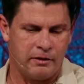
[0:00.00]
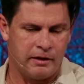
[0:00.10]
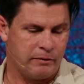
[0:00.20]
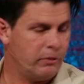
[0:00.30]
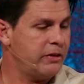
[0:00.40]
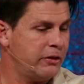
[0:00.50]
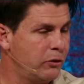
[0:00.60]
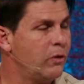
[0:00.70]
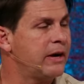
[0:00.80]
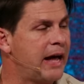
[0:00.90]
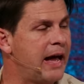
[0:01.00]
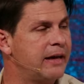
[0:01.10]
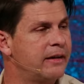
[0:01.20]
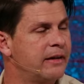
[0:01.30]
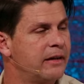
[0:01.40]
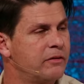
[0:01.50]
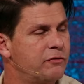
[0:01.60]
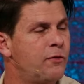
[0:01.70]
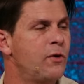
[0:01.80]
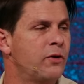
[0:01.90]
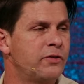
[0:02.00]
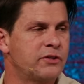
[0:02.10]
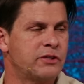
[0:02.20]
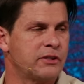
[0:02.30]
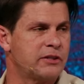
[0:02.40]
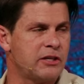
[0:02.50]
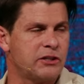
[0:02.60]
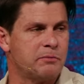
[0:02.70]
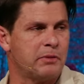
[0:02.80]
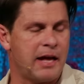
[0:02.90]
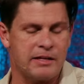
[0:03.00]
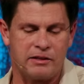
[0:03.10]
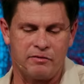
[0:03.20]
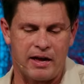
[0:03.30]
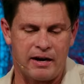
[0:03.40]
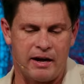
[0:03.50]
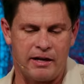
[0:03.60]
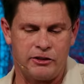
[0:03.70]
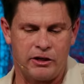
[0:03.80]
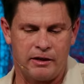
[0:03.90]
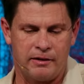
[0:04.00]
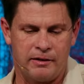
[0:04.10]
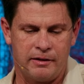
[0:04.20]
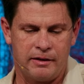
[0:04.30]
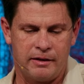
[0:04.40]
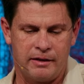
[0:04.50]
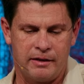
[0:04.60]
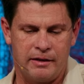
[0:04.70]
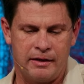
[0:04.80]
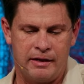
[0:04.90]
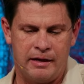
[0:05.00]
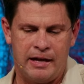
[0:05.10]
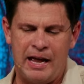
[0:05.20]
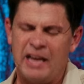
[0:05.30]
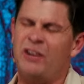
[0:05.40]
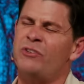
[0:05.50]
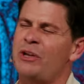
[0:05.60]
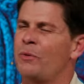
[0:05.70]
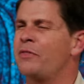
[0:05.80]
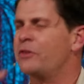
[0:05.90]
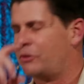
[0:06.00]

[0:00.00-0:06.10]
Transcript: and really the Lord had foiled, the succession plans of Adonijah. And you know, as I read this